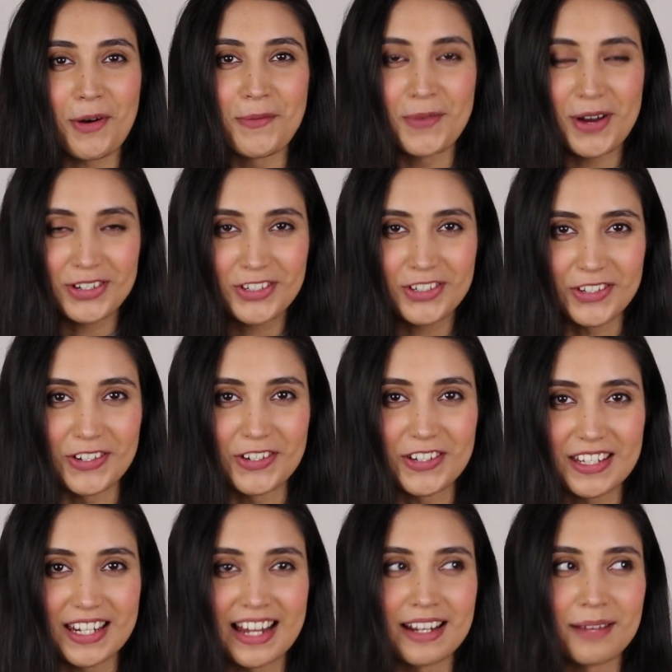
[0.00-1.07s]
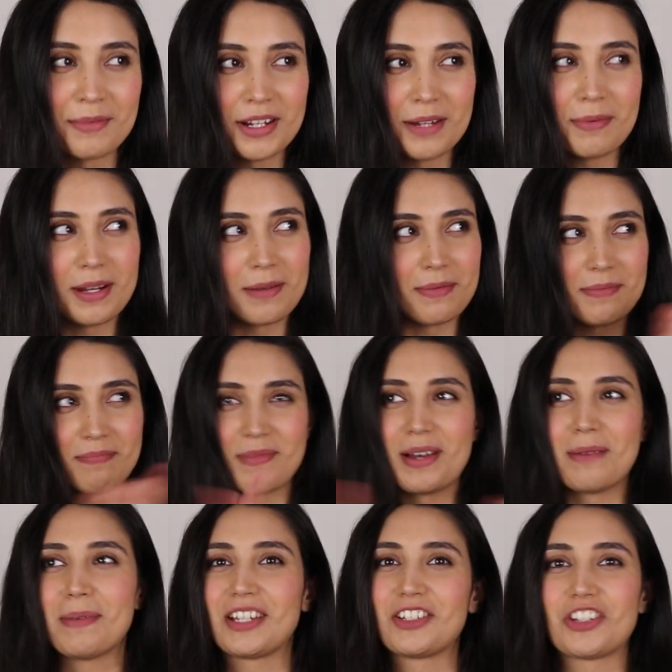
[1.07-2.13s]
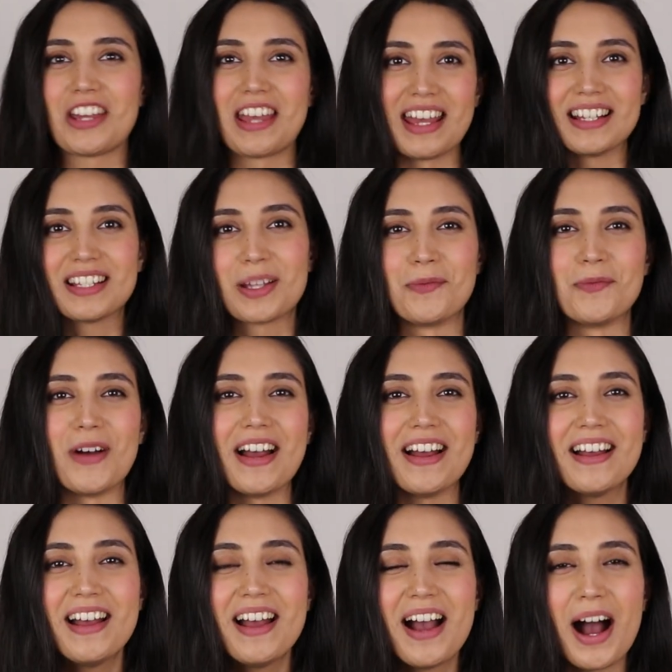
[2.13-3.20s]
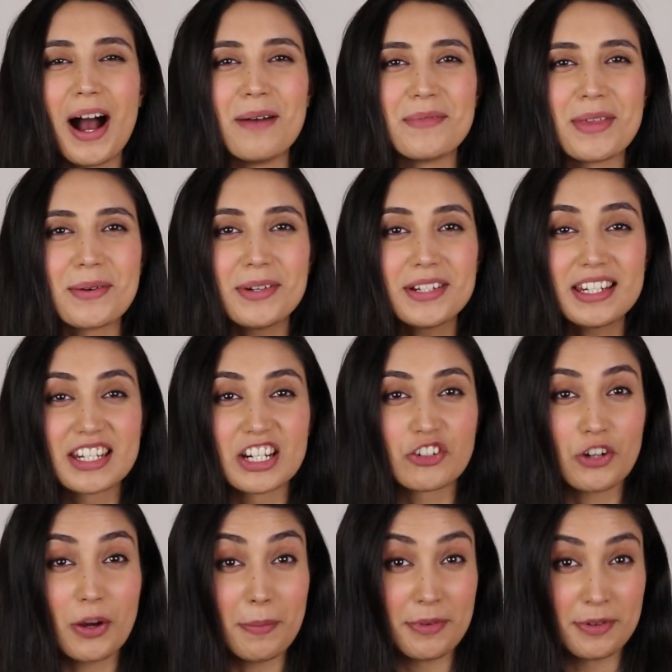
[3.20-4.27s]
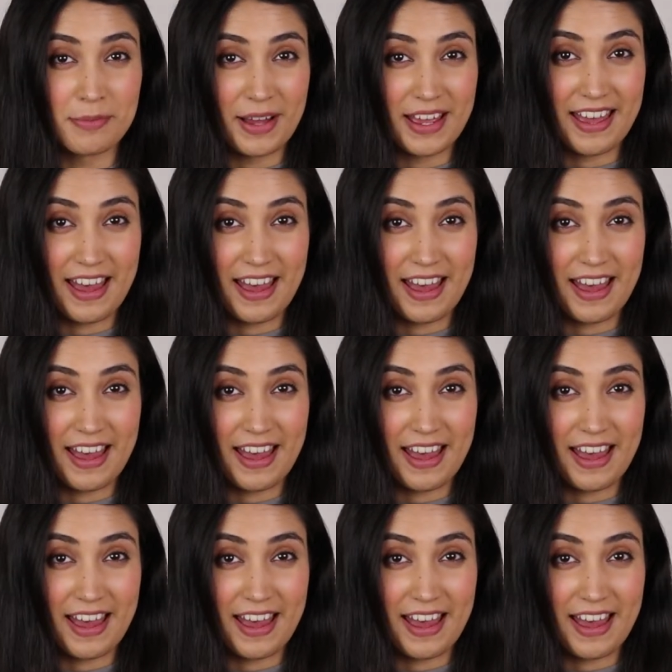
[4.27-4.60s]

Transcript: on one shoot, and I'm gonna put a picture here somewhere, they wanted to crimp my